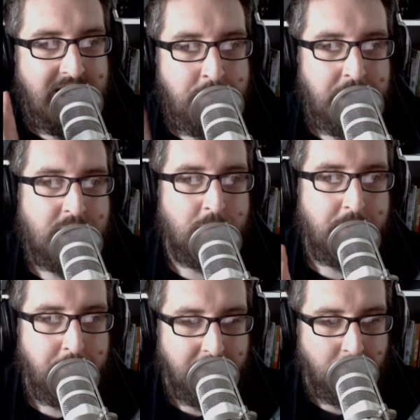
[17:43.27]
pick
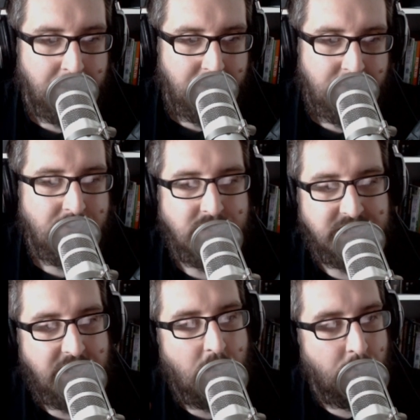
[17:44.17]
up Bilbo, who is
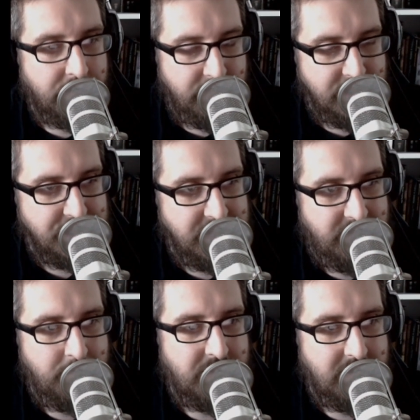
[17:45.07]
an older version of
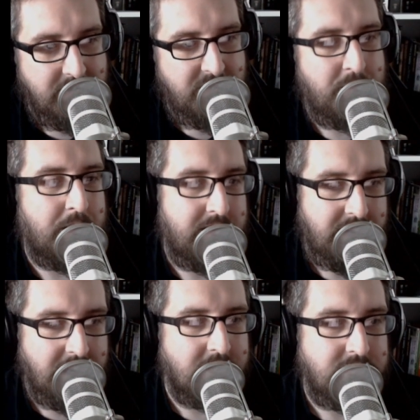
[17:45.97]
himself, but,
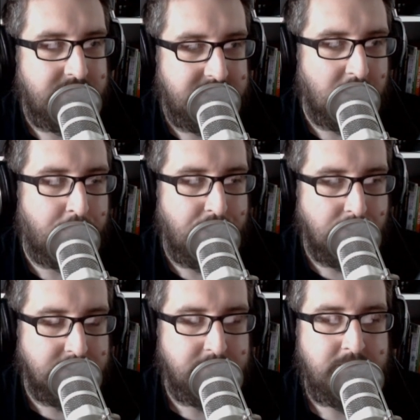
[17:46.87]
still pretty
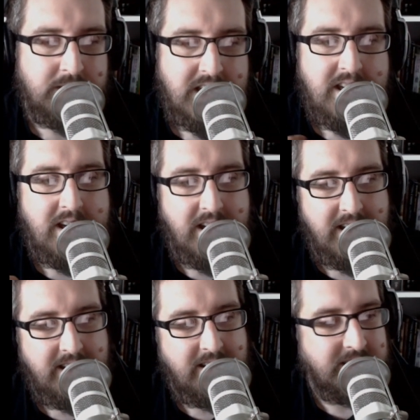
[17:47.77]
awesome.
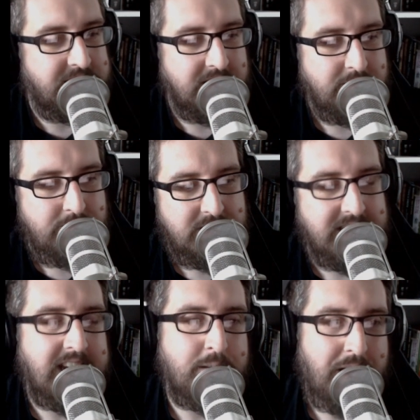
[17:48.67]
Nice to see
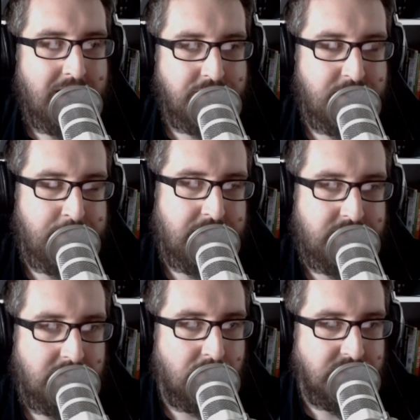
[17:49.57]
him out and about,
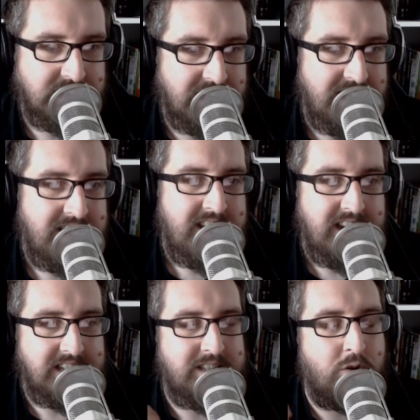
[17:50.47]
obviously.
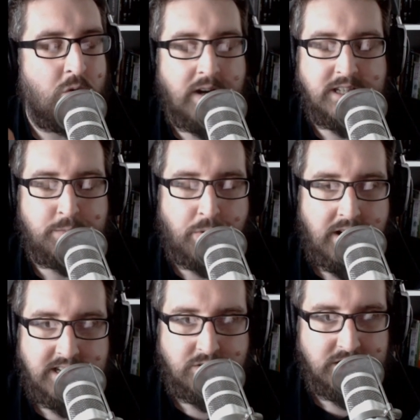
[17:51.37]
He's still quite spry,
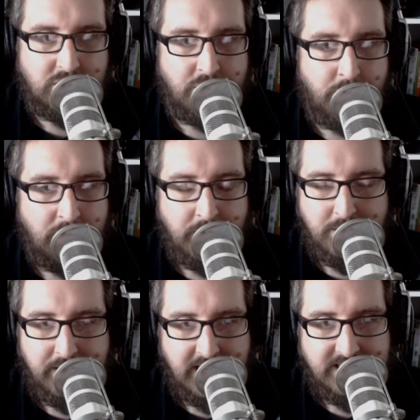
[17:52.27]
as long as he's got the ring with him,
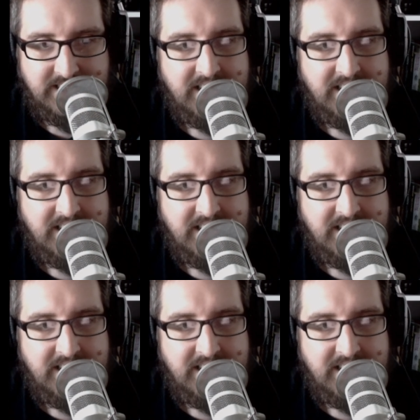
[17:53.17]
I guess.